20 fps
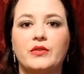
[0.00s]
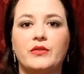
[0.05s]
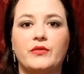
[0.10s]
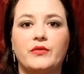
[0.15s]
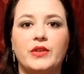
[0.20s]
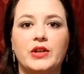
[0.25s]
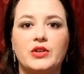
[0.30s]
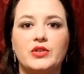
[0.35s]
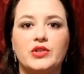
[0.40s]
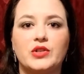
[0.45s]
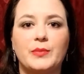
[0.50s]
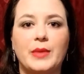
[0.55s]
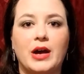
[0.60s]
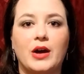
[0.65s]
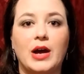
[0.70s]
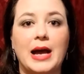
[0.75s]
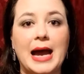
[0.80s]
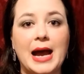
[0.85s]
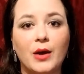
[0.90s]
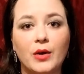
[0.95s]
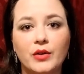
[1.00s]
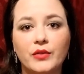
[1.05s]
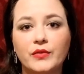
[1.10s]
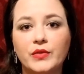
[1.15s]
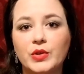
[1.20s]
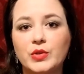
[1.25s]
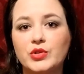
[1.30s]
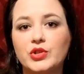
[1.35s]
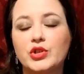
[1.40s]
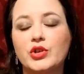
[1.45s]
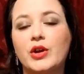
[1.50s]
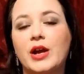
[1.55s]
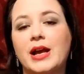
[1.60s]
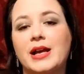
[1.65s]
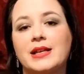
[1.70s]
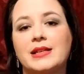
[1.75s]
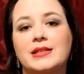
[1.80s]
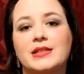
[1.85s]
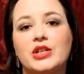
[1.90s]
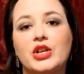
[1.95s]
fears about our future
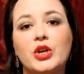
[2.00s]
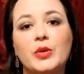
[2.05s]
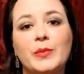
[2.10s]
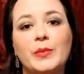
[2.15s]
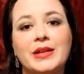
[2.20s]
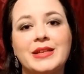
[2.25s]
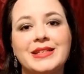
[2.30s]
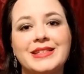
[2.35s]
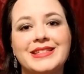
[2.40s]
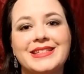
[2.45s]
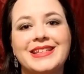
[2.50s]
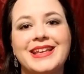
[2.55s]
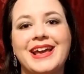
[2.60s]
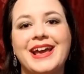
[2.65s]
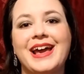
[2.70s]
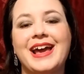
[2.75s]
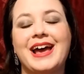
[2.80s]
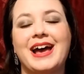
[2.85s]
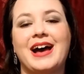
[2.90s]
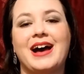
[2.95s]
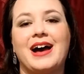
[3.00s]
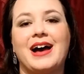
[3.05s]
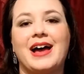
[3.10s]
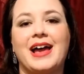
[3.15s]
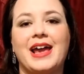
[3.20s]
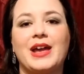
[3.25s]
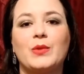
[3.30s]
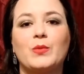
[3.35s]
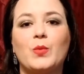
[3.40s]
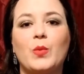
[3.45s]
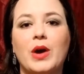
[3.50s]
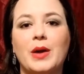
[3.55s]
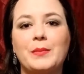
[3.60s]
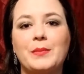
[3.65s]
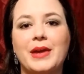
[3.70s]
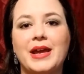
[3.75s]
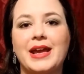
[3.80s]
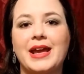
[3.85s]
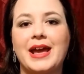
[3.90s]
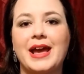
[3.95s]
as humans, and what
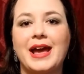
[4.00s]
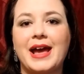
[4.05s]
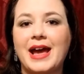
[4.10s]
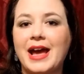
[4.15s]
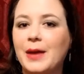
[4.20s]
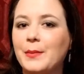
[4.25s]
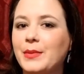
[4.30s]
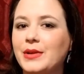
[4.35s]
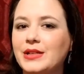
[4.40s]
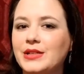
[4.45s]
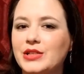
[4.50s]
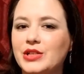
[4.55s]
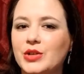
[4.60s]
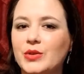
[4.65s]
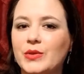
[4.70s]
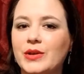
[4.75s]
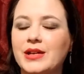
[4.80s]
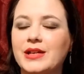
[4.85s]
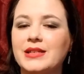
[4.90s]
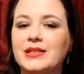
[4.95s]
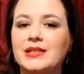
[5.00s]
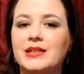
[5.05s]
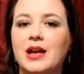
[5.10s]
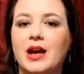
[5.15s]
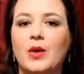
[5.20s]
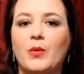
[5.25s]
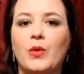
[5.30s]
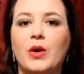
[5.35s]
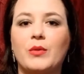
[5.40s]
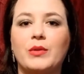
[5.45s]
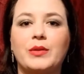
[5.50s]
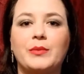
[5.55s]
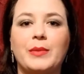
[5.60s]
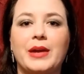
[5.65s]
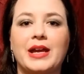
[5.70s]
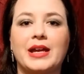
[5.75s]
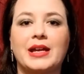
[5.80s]
may happen to us, what we may